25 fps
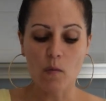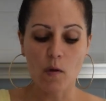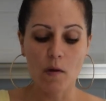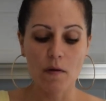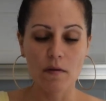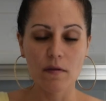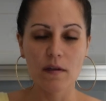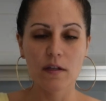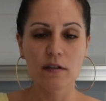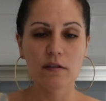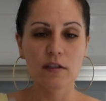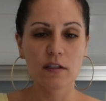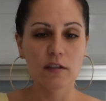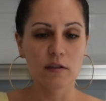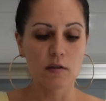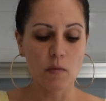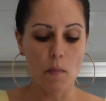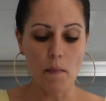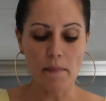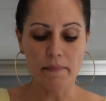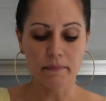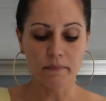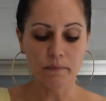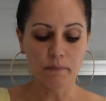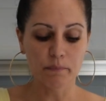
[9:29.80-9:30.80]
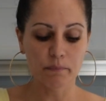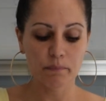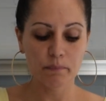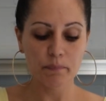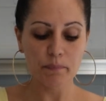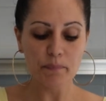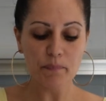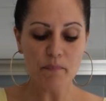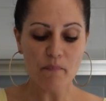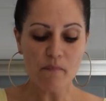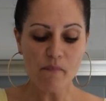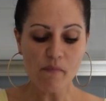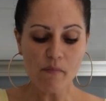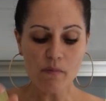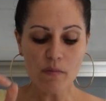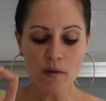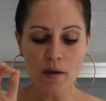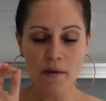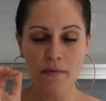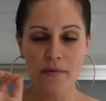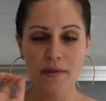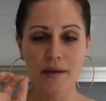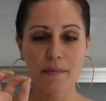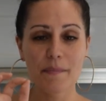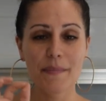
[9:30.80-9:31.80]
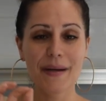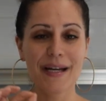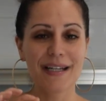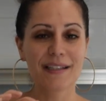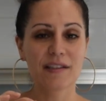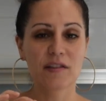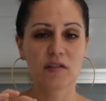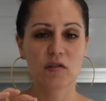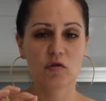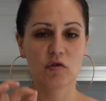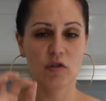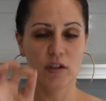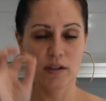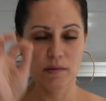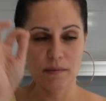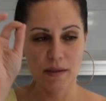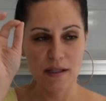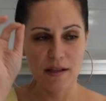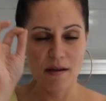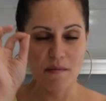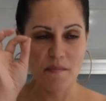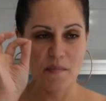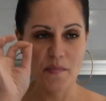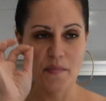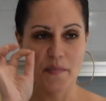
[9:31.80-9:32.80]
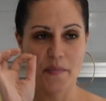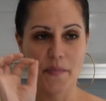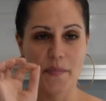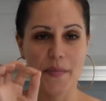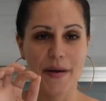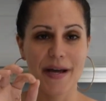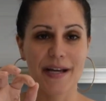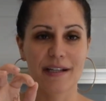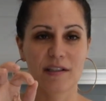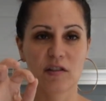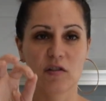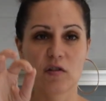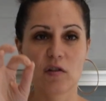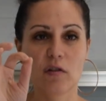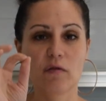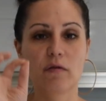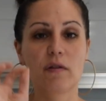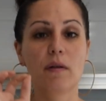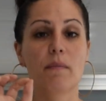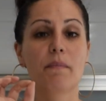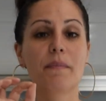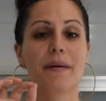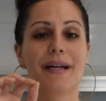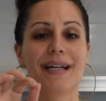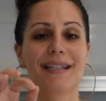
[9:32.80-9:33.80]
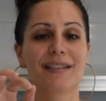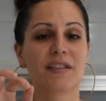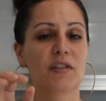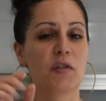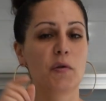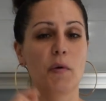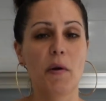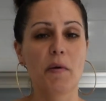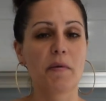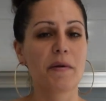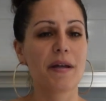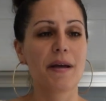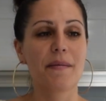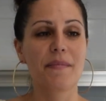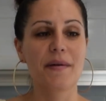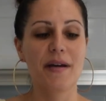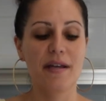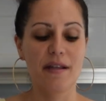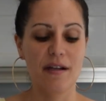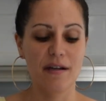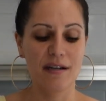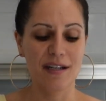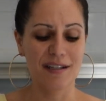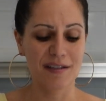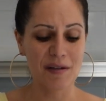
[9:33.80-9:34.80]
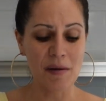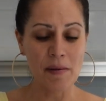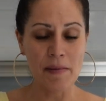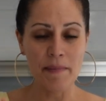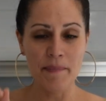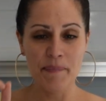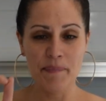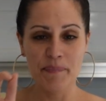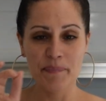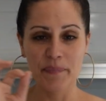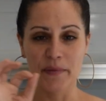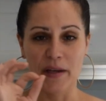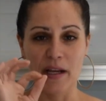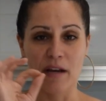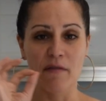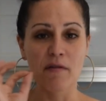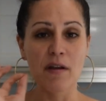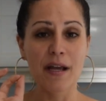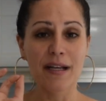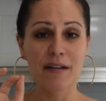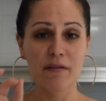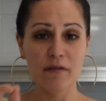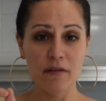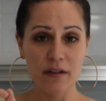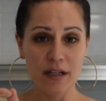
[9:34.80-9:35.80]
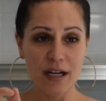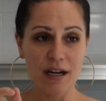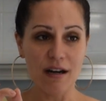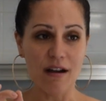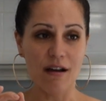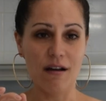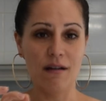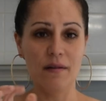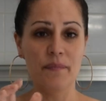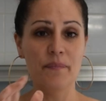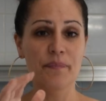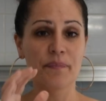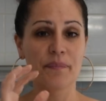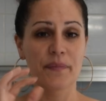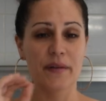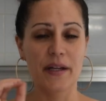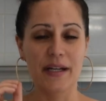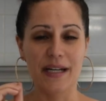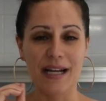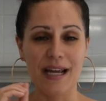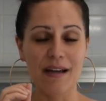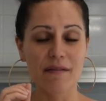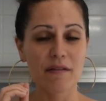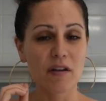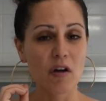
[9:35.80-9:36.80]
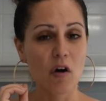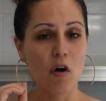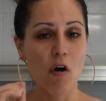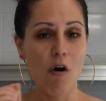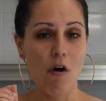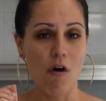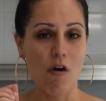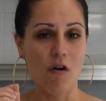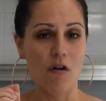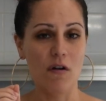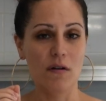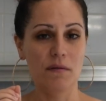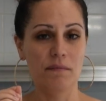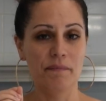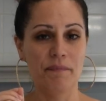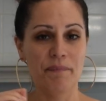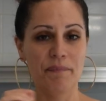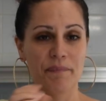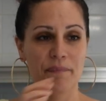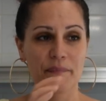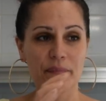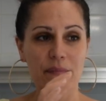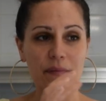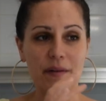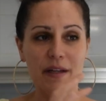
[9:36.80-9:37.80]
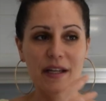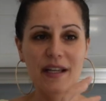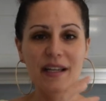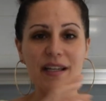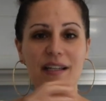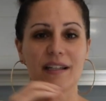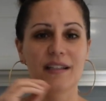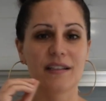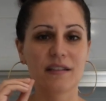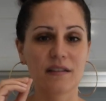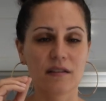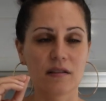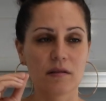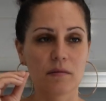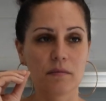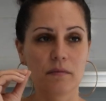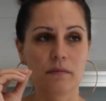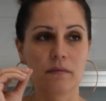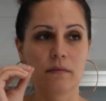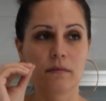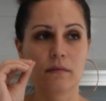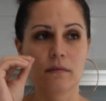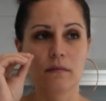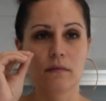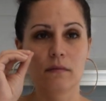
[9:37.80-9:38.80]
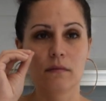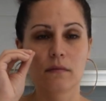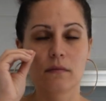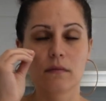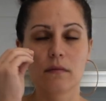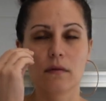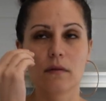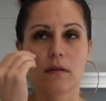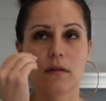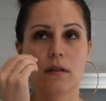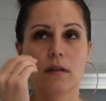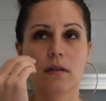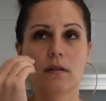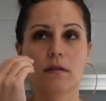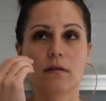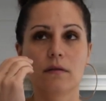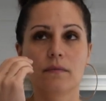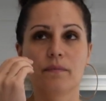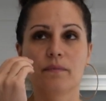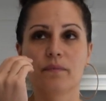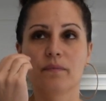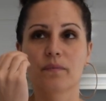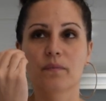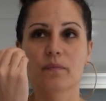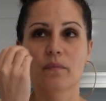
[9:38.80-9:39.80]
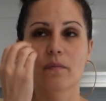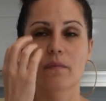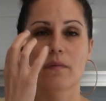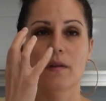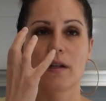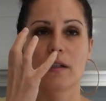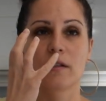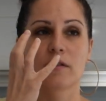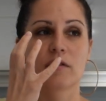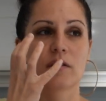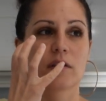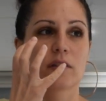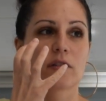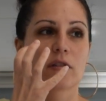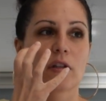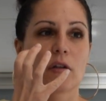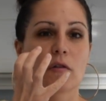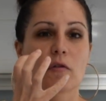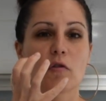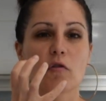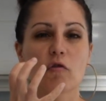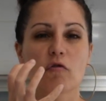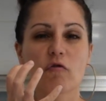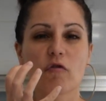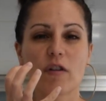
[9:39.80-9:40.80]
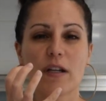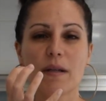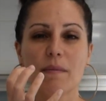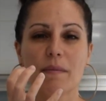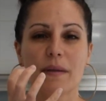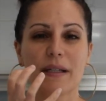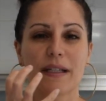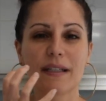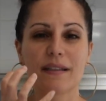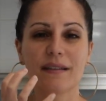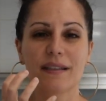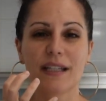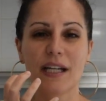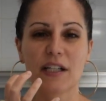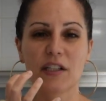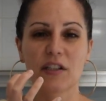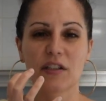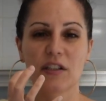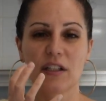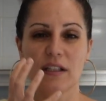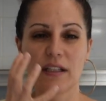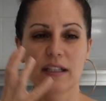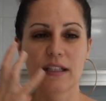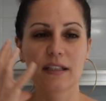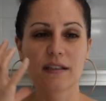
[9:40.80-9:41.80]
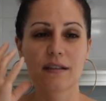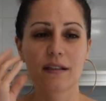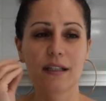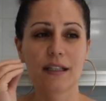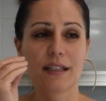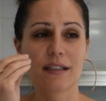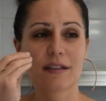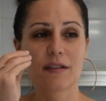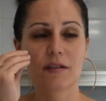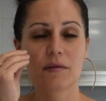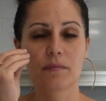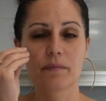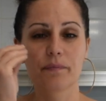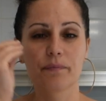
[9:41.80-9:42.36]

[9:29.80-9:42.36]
This is the best, trust me, the best of the best. You won't get better than this. And if you add vanilla and have it hot, it is, oh, it's just so creamy and decadent. It is